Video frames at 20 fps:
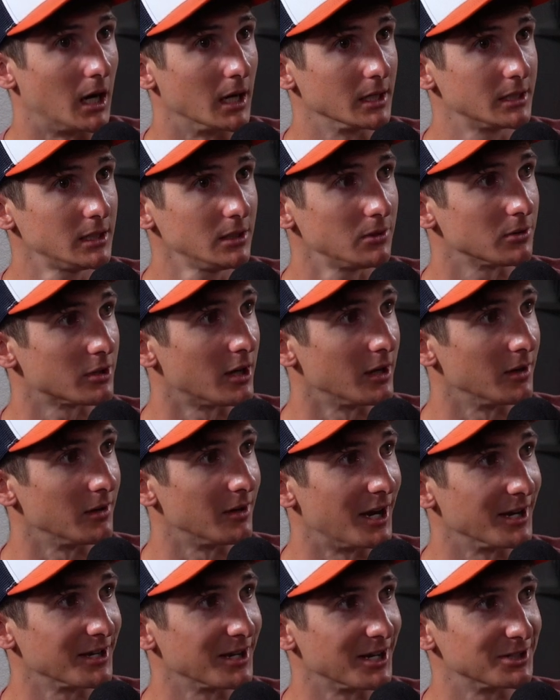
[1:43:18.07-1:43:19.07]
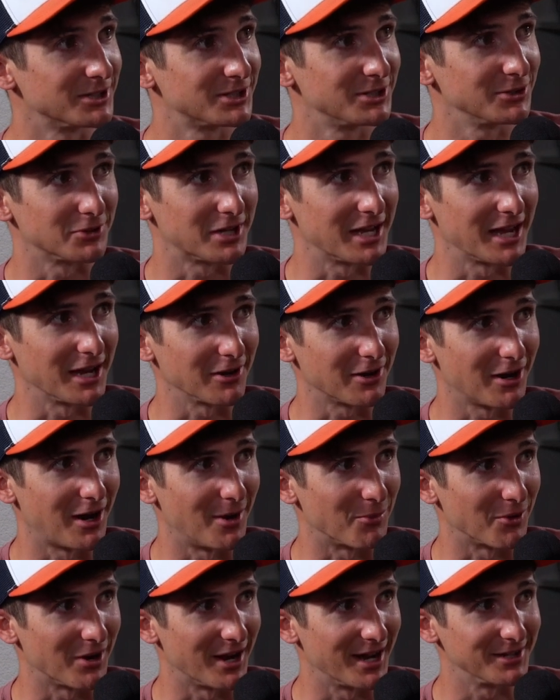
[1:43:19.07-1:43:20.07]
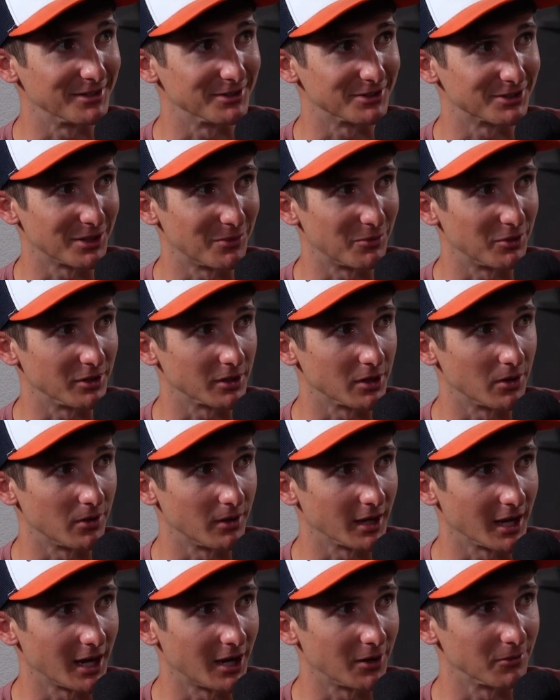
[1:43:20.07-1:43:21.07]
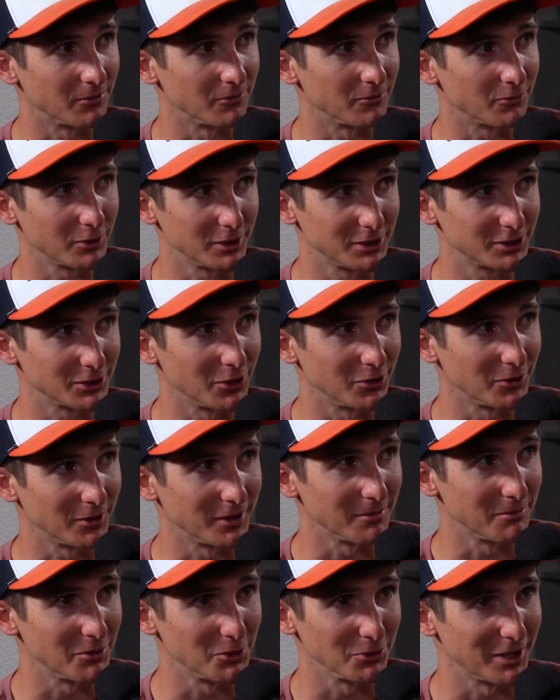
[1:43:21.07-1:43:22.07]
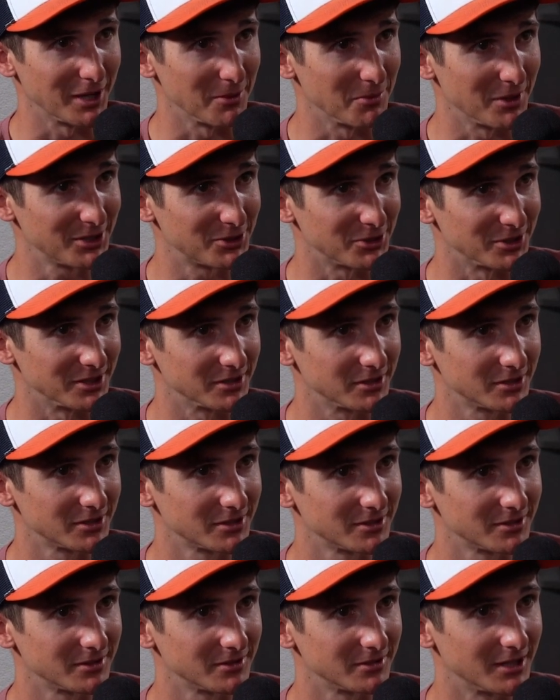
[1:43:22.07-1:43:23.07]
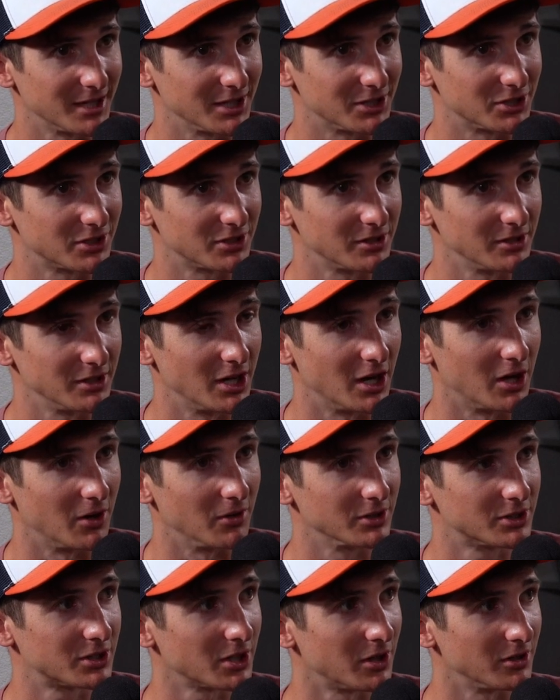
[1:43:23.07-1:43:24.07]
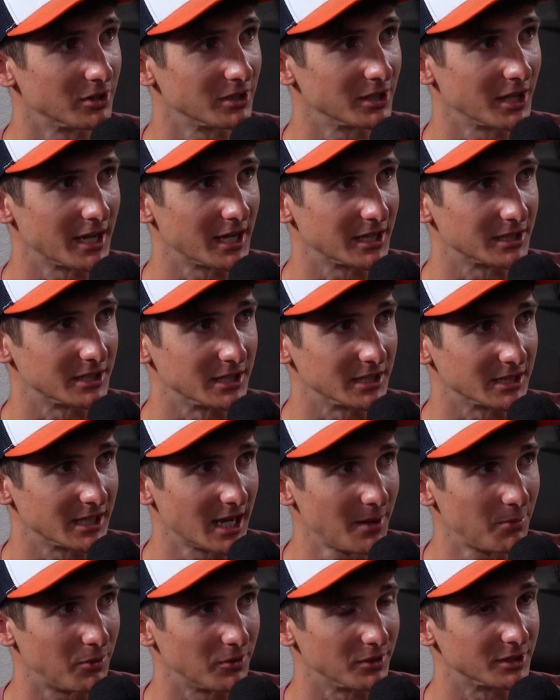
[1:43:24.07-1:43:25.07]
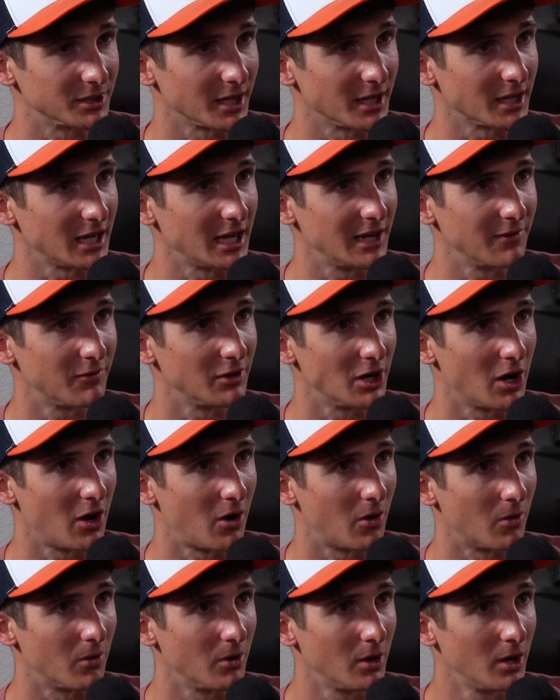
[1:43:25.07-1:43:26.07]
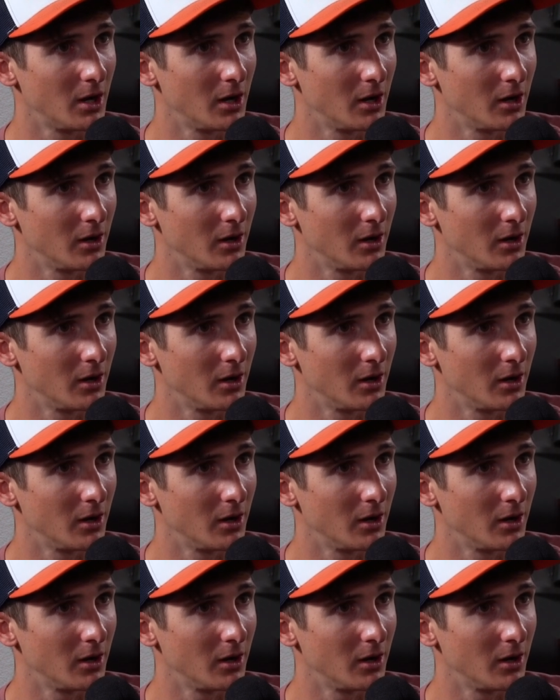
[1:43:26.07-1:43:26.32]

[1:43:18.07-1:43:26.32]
I still can't comprehend someone going out and free soloing Moonlight Buttress. It's, so as an example, it's even though